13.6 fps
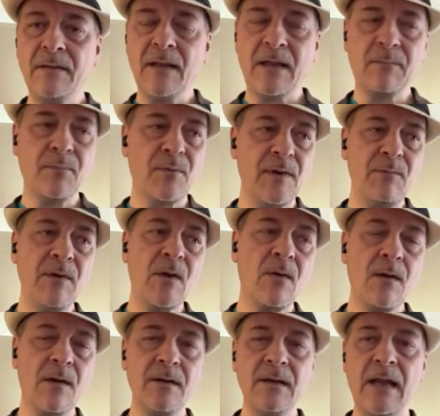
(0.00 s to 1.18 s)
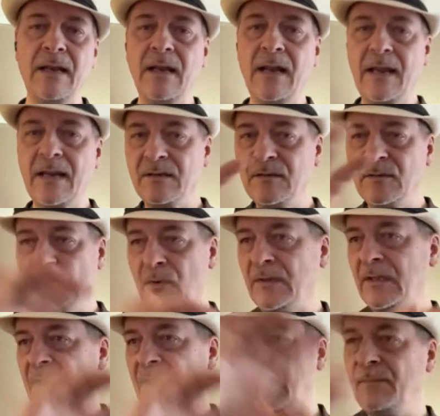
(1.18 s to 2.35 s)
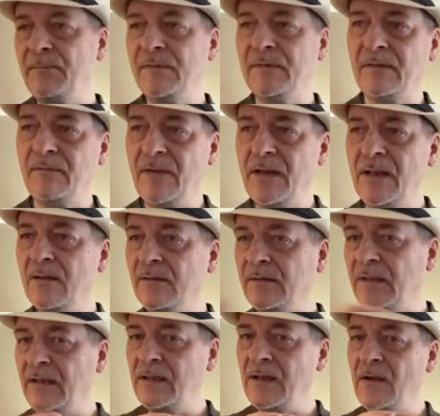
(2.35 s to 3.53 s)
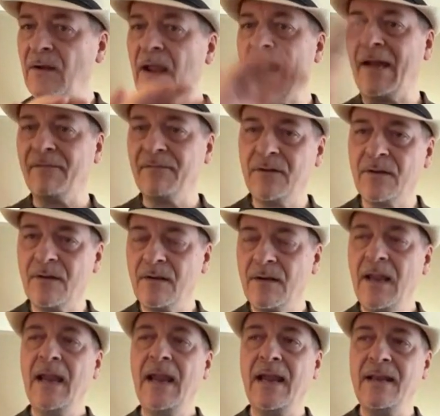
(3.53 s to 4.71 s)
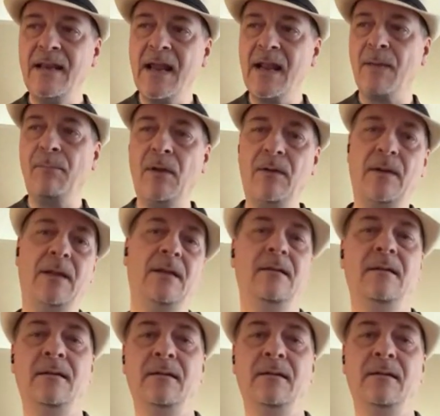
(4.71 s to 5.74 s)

like pre-record, and then I could just put the clips and videos and then there after, and then upload it